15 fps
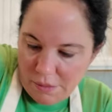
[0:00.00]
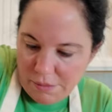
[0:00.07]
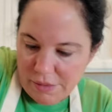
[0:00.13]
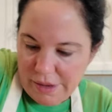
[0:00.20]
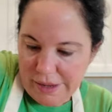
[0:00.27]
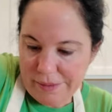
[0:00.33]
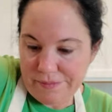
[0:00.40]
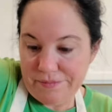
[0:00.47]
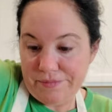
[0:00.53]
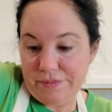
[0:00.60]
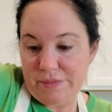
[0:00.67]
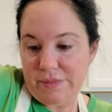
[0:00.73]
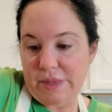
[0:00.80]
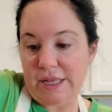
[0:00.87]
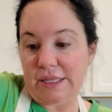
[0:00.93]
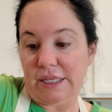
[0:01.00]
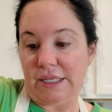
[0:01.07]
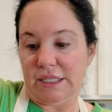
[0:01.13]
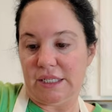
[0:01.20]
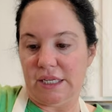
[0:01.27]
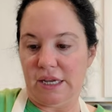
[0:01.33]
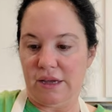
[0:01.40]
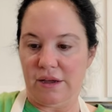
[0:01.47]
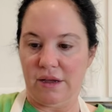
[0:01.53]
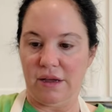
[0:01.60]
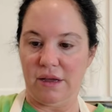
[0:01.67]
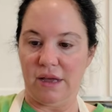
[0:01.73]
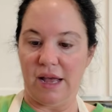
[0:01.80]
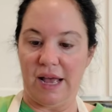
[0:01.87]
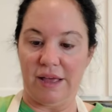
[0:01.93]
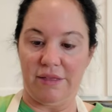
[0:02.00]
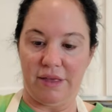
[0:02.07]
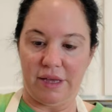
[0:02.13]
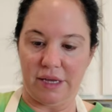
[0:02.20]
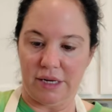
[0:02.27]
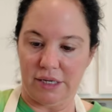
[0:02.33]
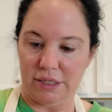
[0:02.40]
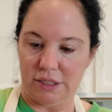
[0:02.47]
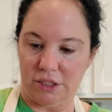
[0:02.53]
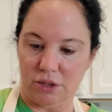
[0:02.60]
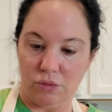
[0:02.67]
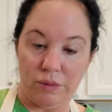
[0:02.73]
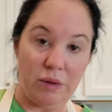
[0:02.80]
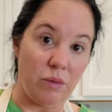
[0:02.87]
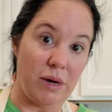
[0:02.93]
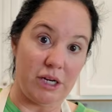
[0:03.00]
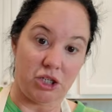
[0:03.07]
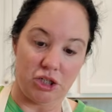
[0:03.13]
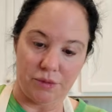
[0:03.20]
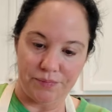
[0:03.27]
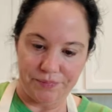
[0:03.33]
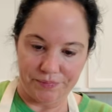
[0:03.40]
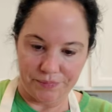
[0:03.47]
But at least I think it is, so we wash them.